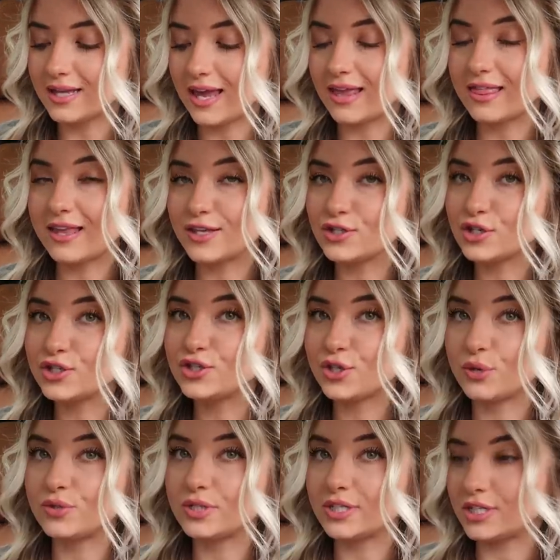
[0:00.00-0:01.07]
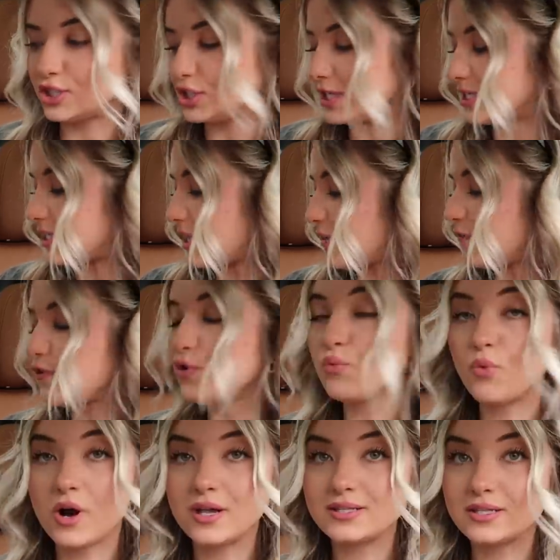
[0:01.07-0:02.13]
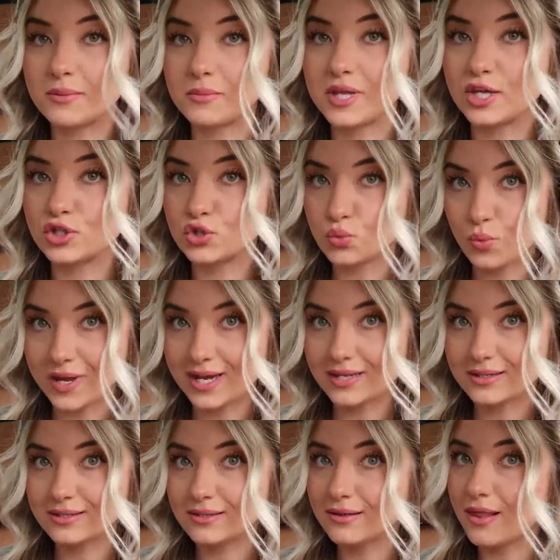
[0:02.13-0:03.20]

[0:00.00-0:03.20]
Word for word: Like these are so delicious if you want something sweet.